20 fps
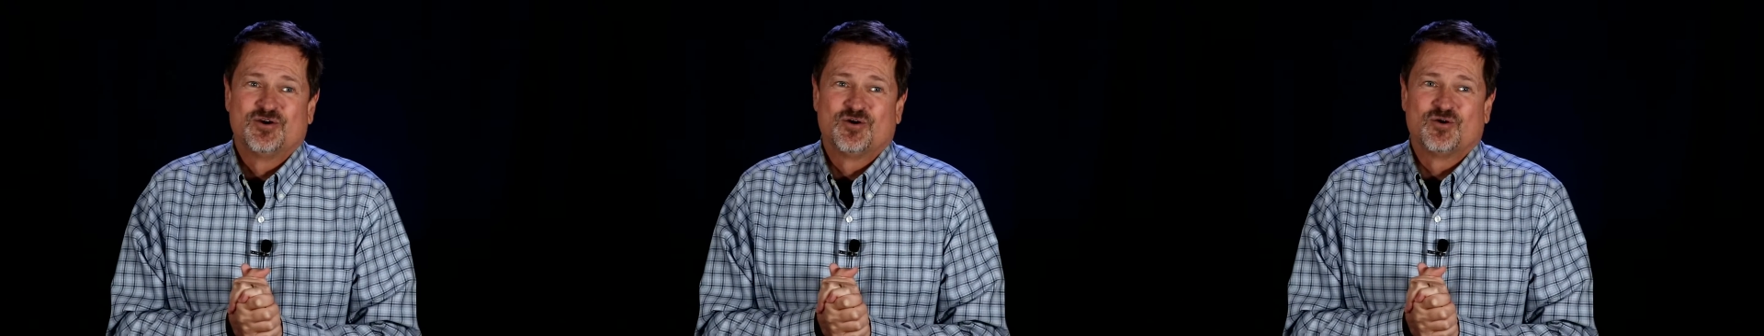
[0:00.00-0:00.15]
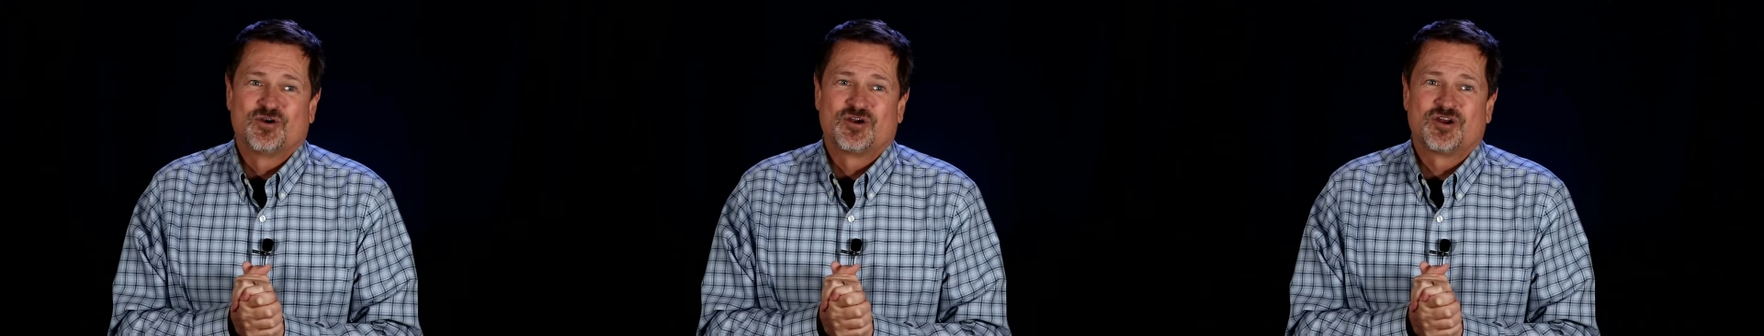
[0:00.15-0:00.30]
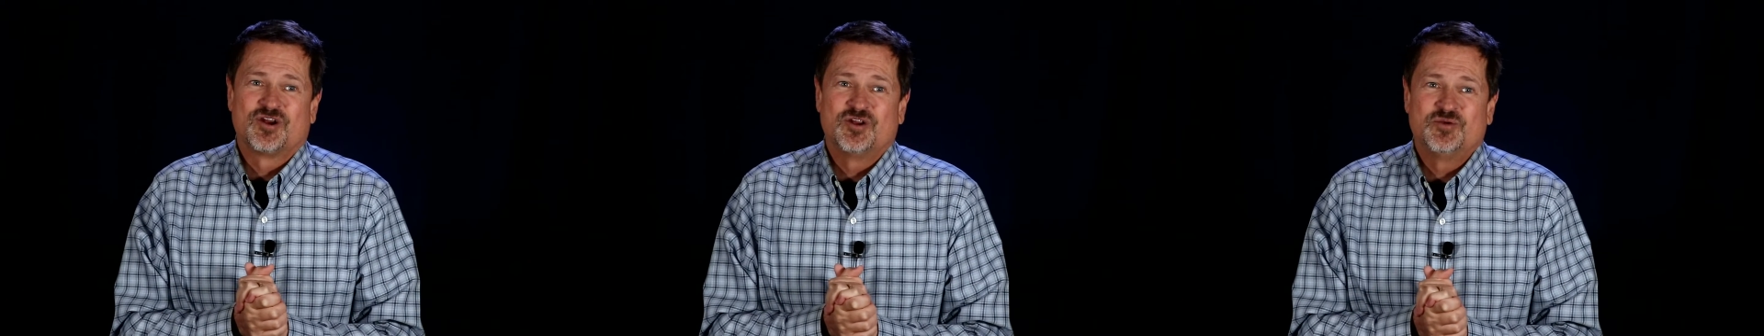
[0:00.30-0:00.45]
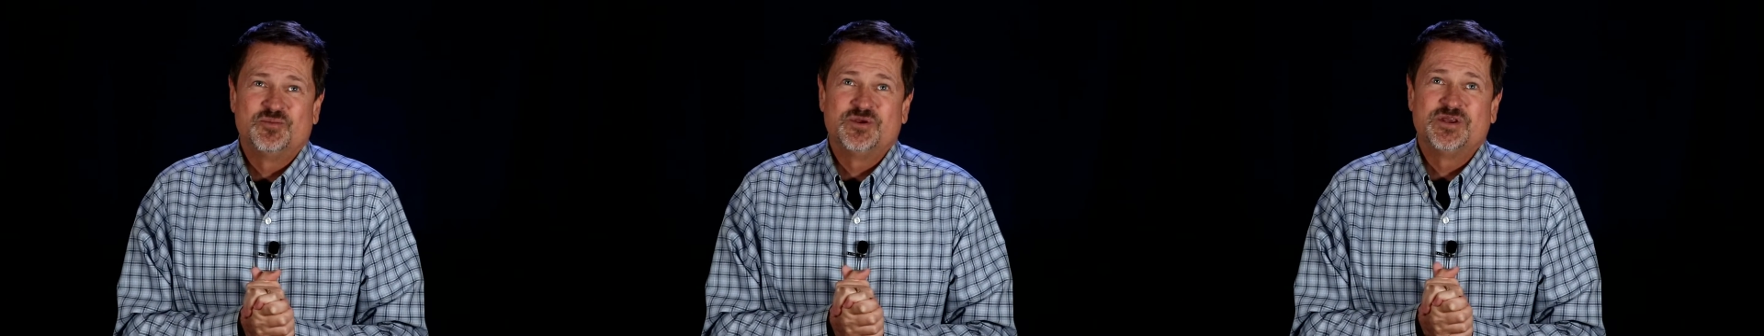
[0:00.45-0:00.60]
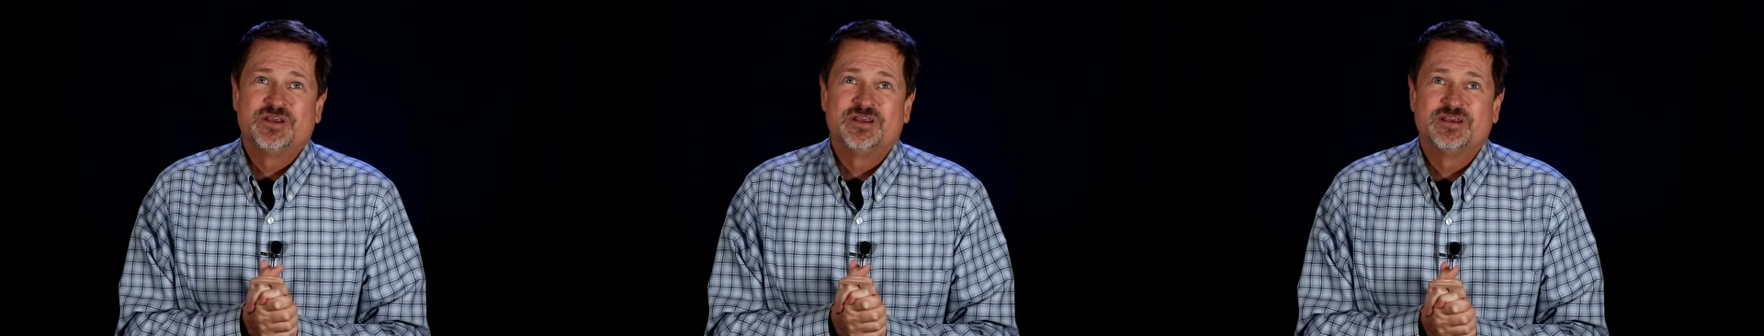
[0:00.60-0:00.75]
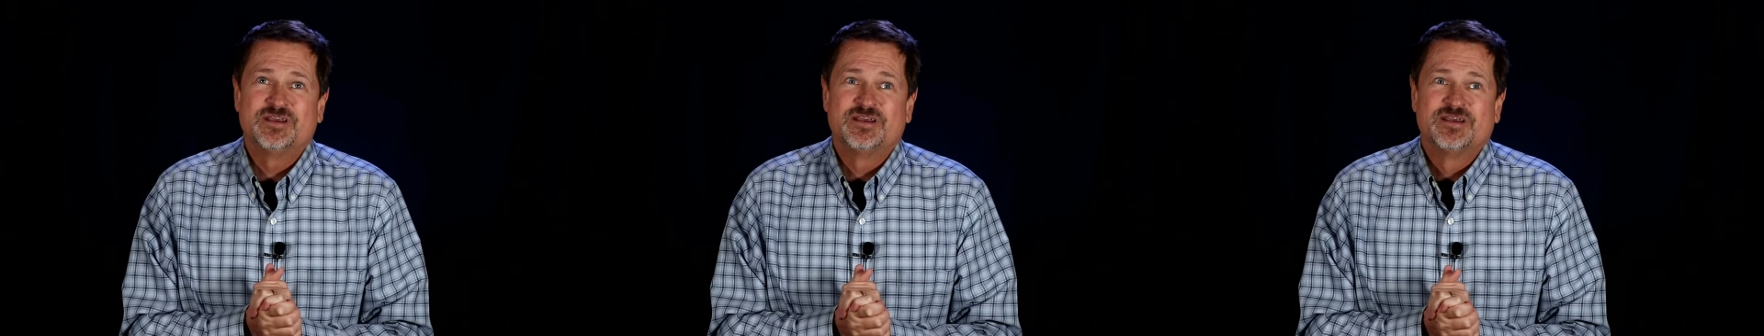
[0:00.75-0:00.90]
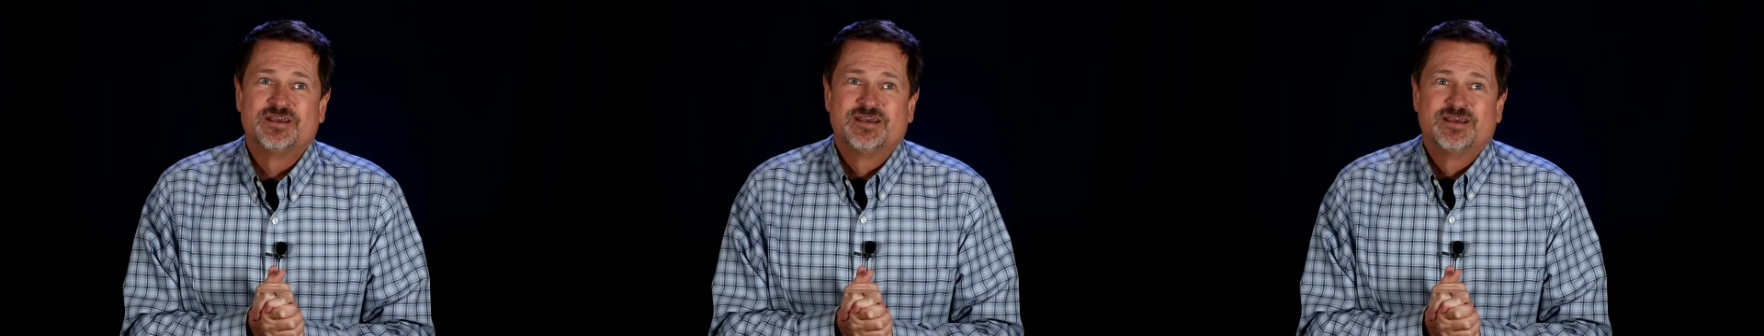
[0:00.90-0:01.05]
We're going to
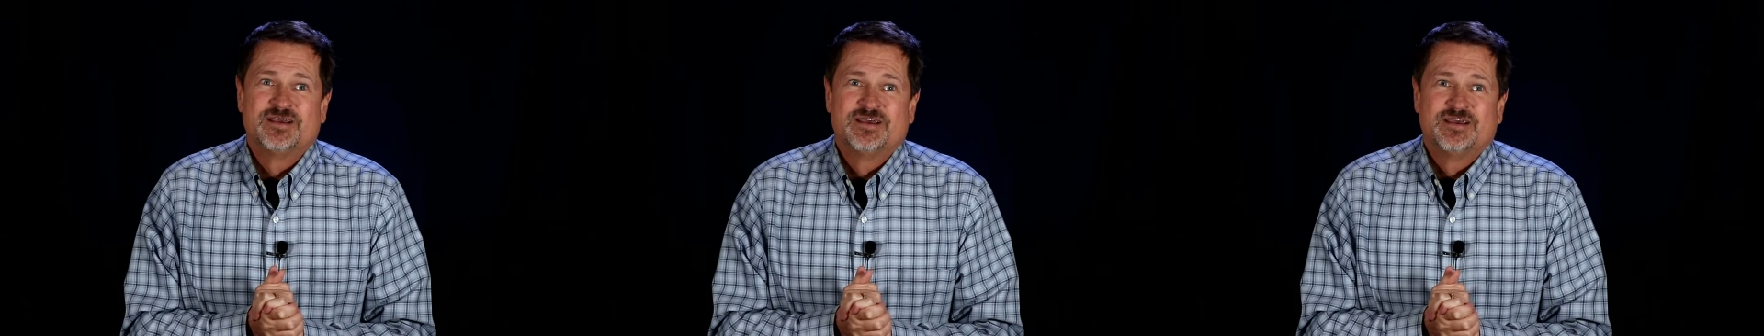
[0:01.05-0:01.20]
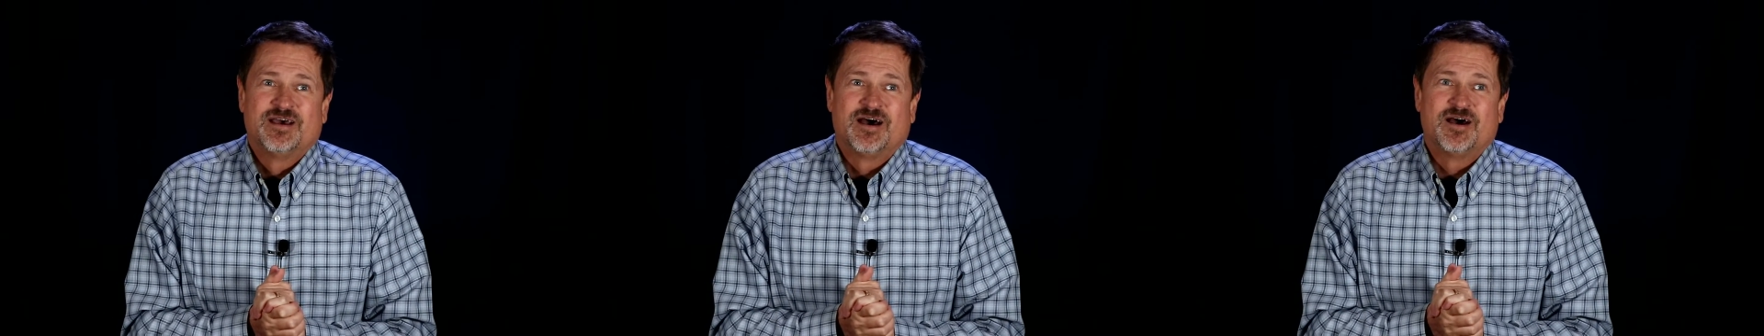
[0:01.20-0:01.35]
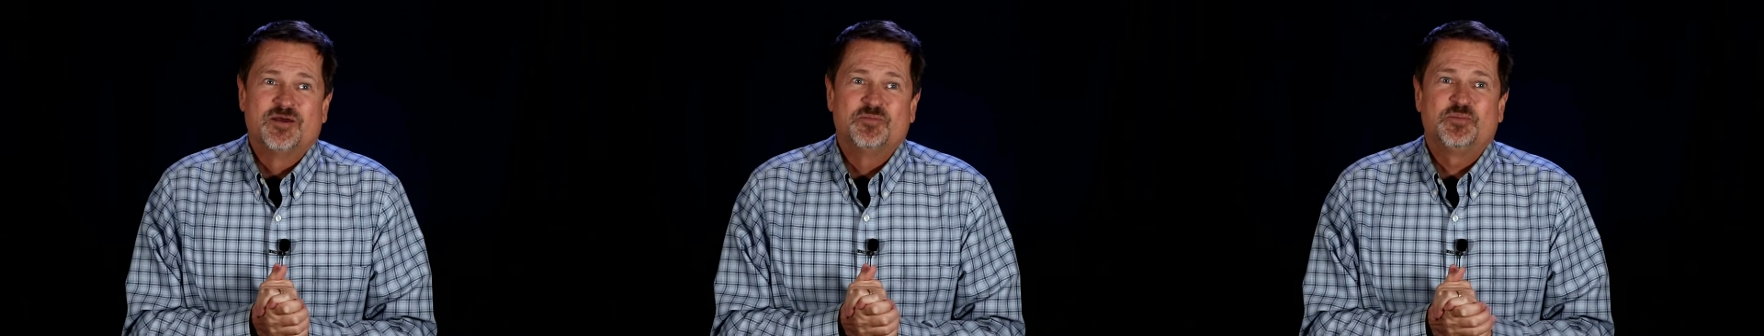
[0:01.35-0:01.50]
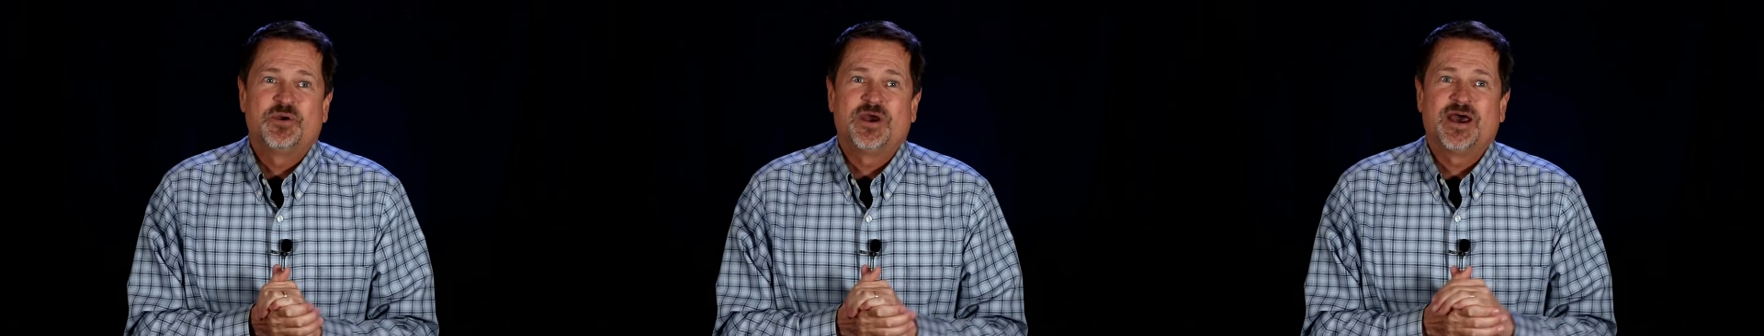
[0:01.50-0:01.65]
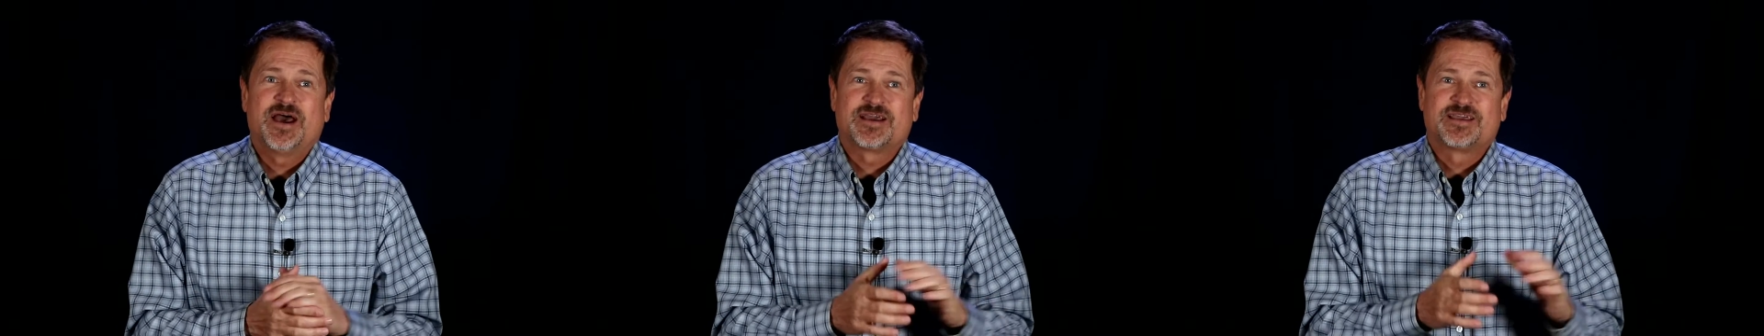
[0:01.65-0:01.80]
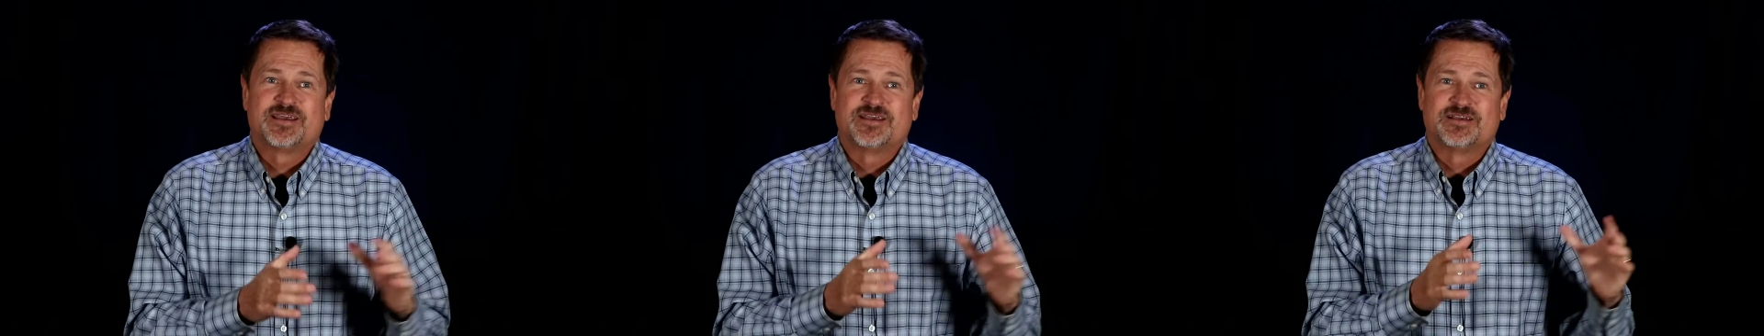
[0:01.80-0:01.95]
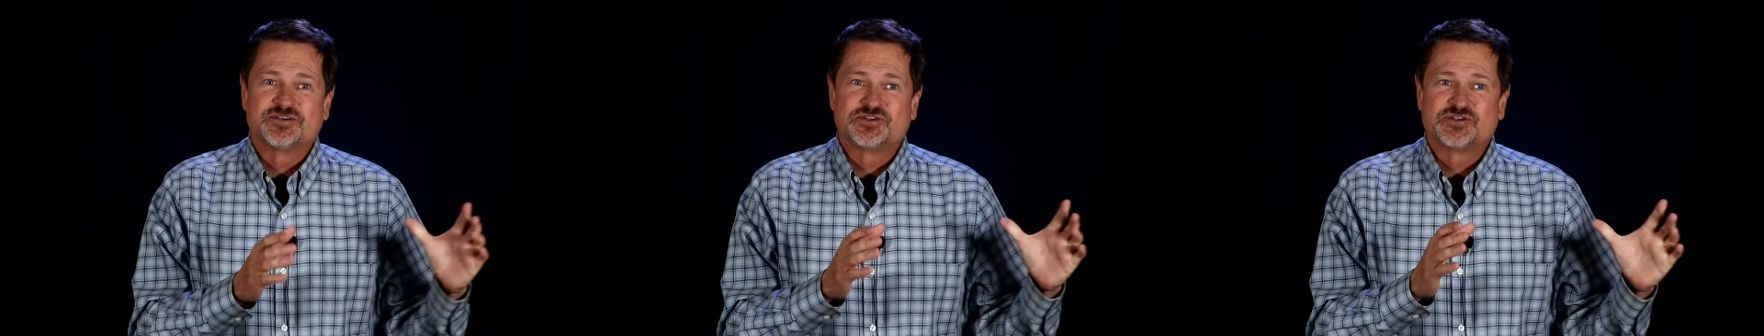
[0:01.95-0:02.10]
be
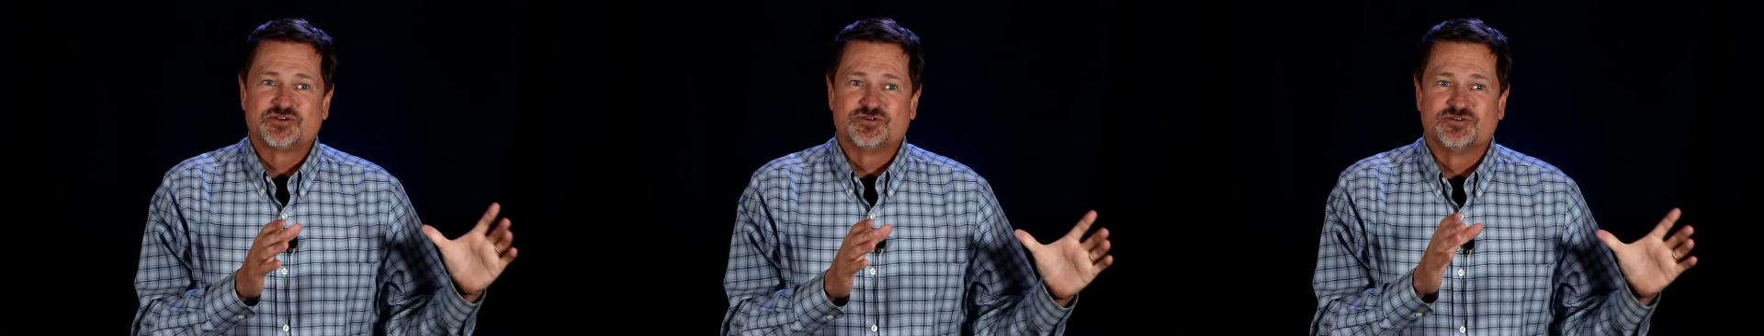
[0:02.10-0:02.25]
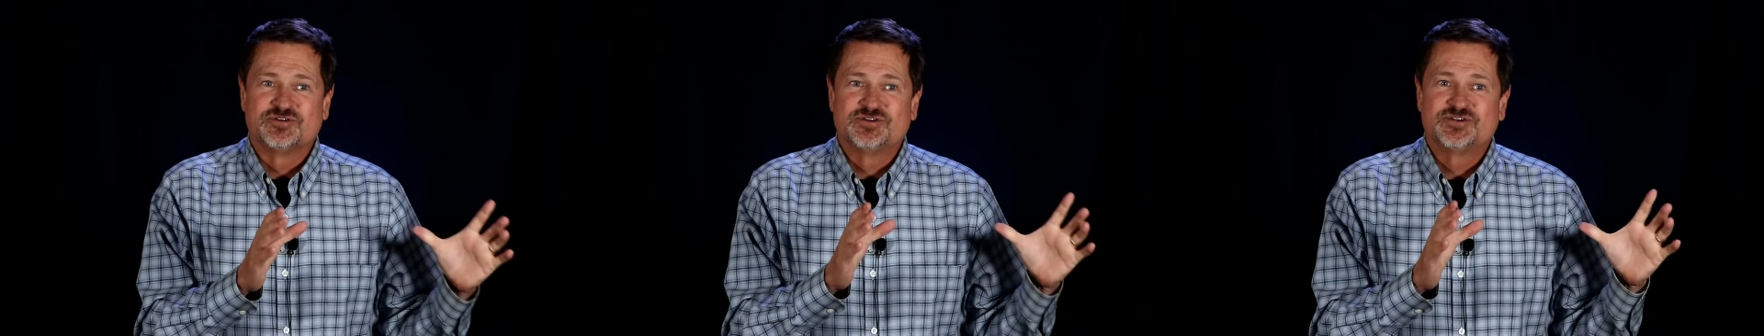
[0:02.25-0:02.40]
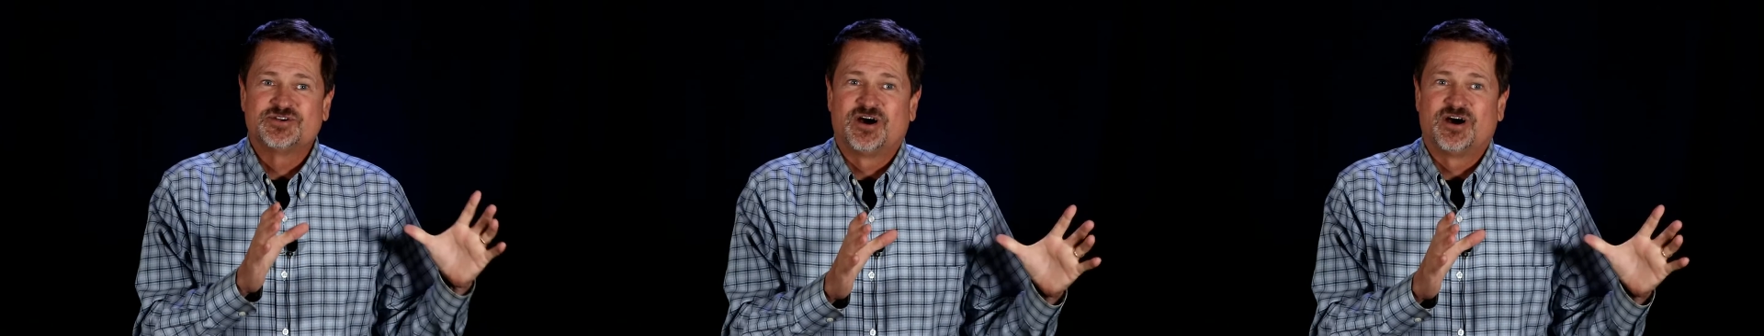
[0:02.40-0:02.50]
unpacking a certain